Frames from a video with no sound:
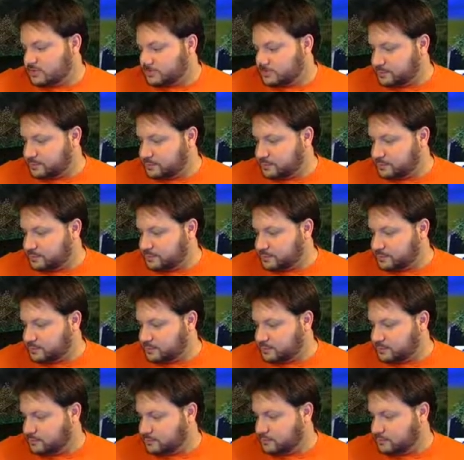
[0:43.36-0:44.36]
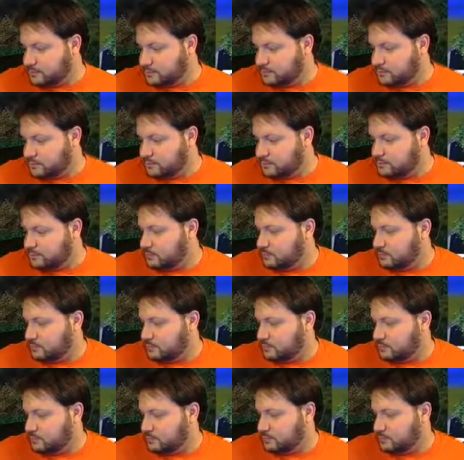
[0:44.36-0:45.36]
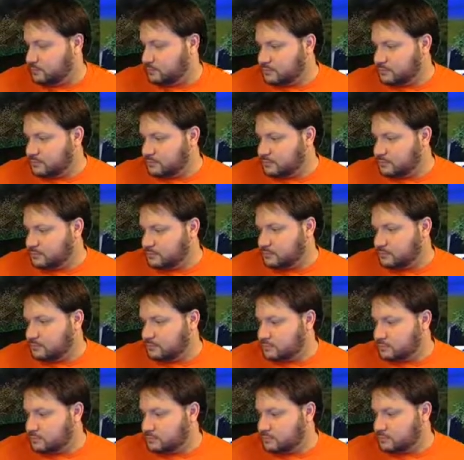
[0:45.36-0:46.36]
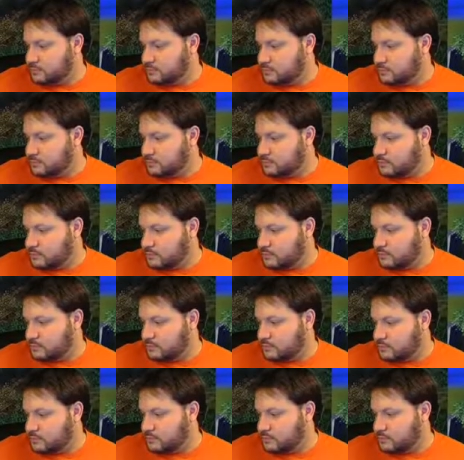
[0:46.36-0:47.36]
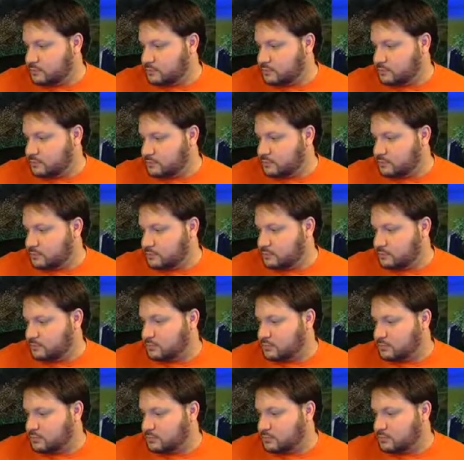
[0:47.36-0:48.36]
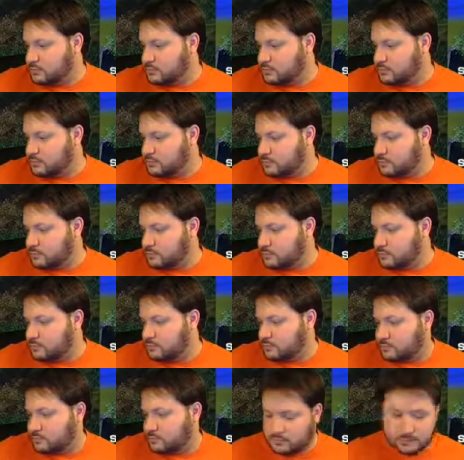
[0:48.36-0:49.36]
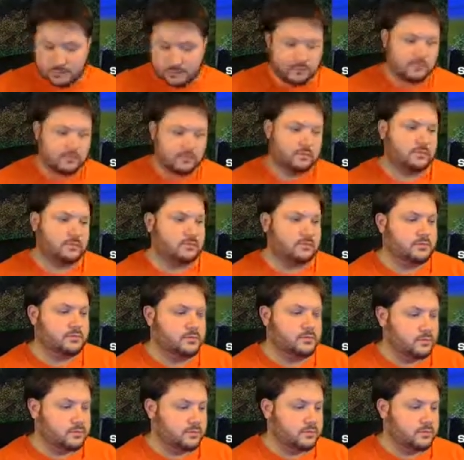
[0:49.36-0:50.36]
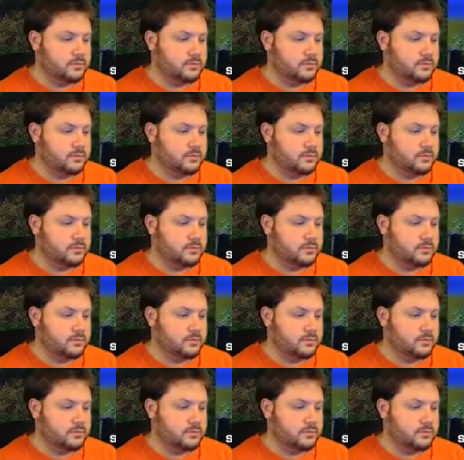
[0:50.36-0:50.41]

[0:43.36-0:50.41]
(silence)